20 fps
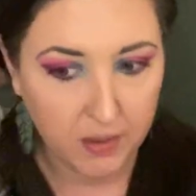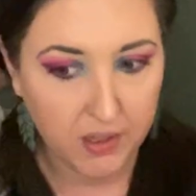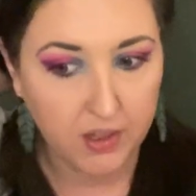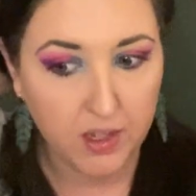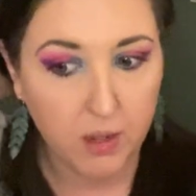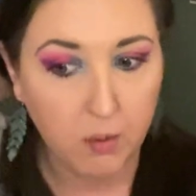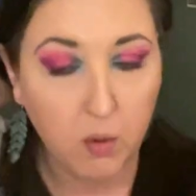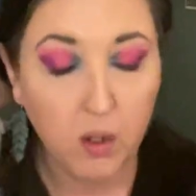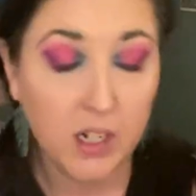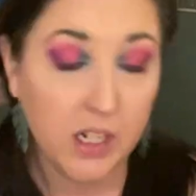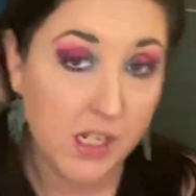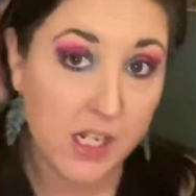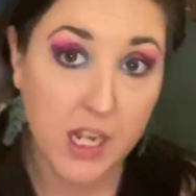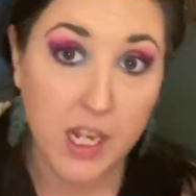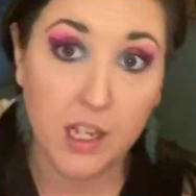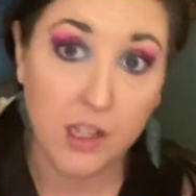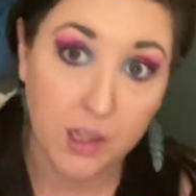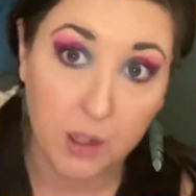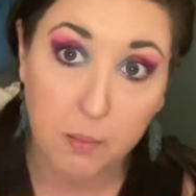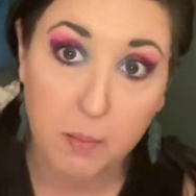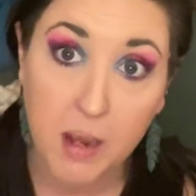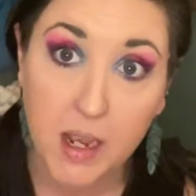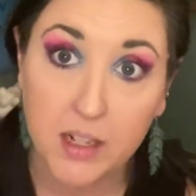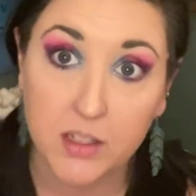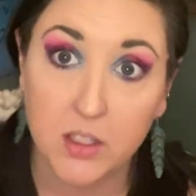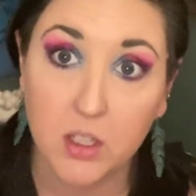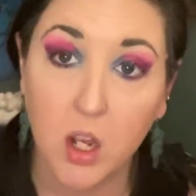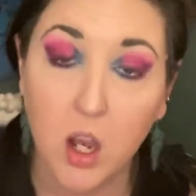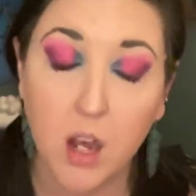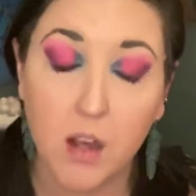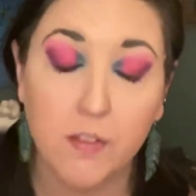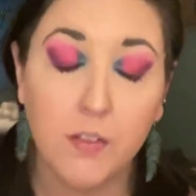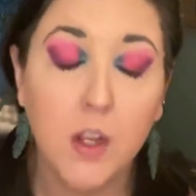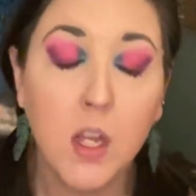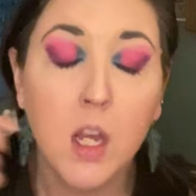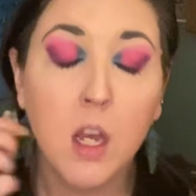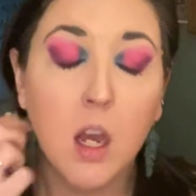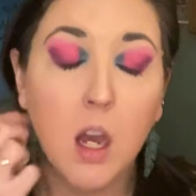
but they want to take their mask off